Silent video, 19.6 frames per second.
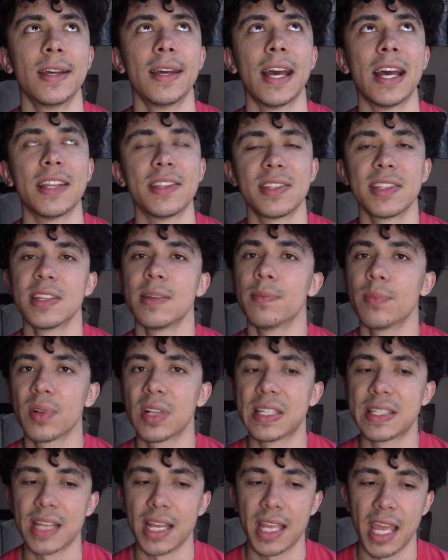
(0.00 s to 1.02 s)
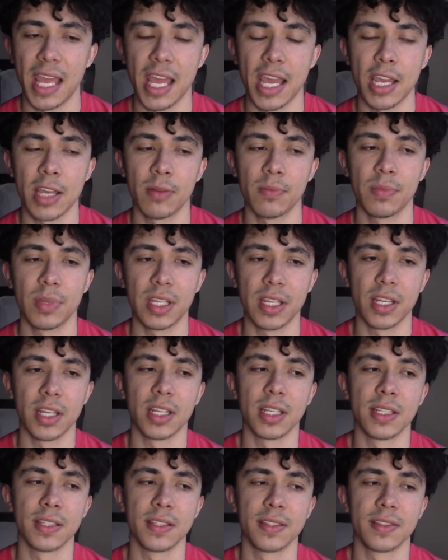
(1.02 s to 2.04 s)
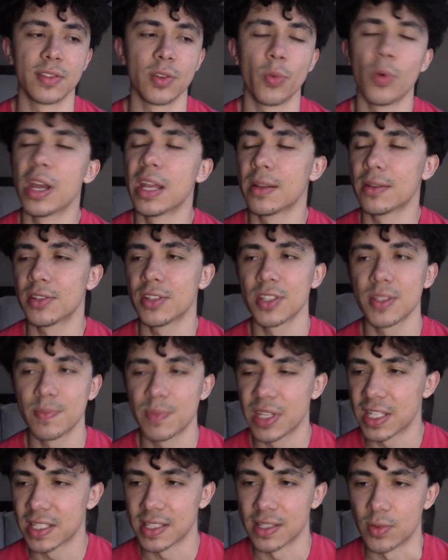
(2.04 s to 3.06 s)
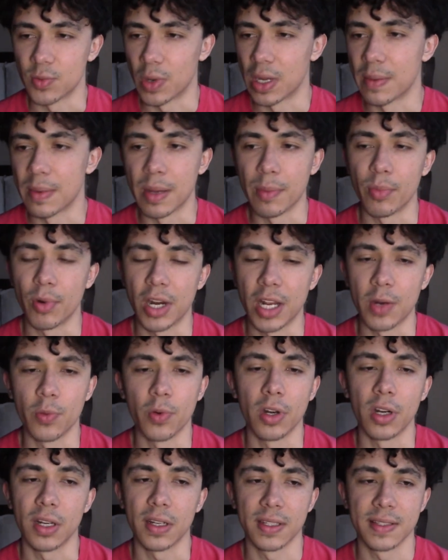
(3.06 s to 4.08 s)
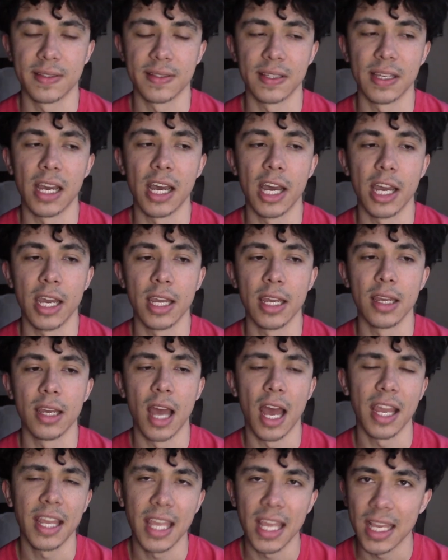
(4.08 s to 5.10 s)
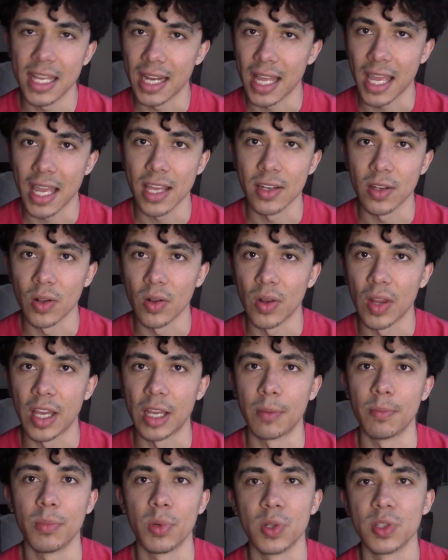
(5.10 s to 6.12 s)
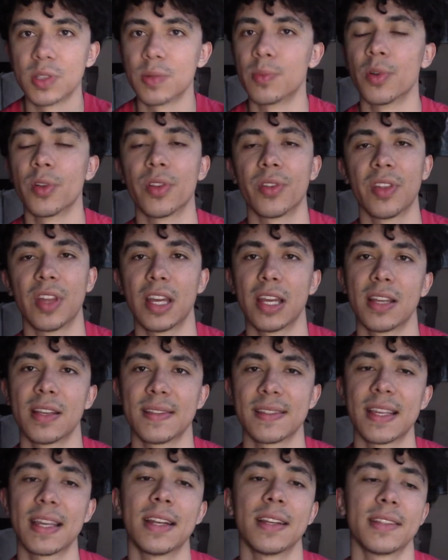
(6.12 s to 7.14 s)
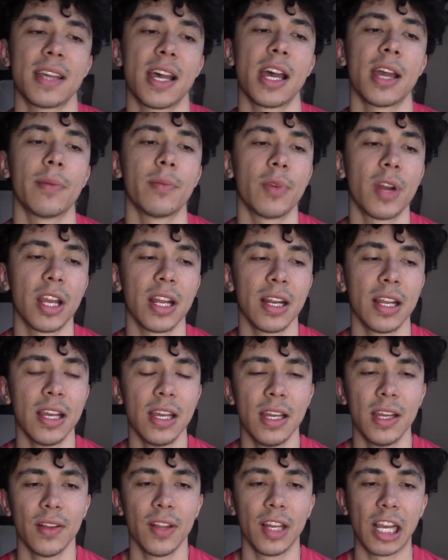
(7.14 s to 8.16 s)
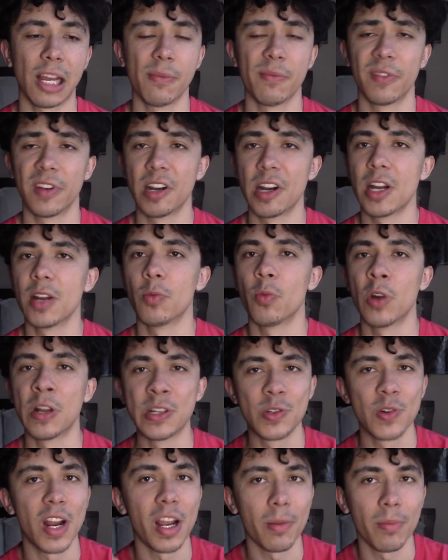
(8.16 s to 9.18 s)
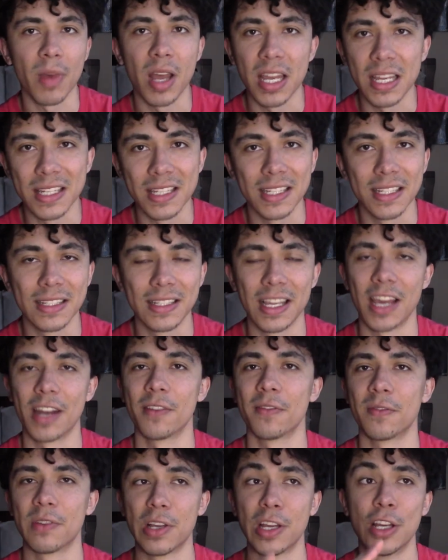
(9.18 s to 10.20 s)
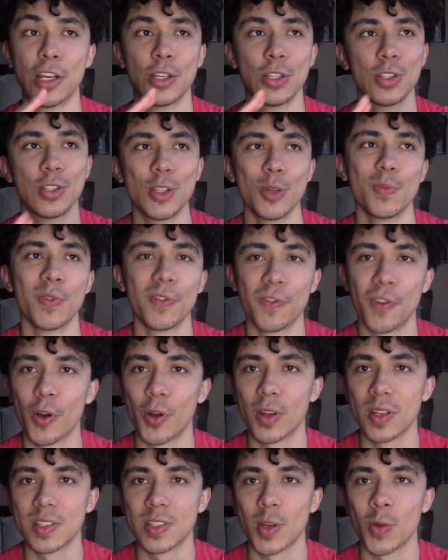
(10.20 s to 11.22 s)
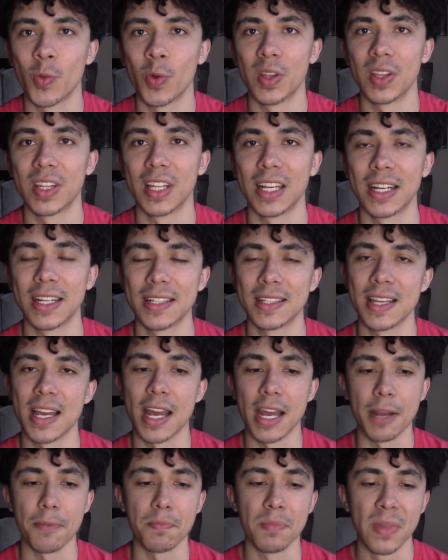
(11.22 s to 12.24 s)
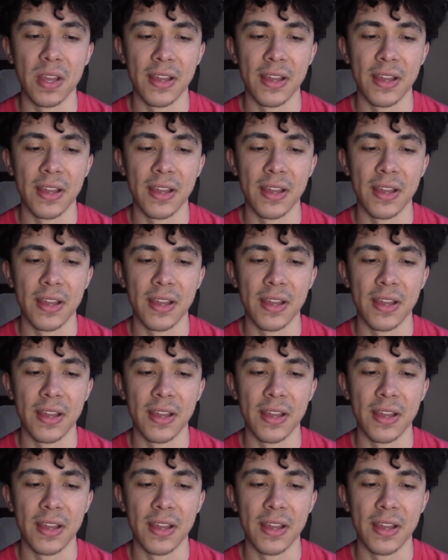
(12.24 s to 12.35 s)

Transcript: as simple as I can because the way just because of the way my brain works, I I can't handle like multiple things at a time, right? Like I'm very one-track minded, kind of super focused on one thing at a time.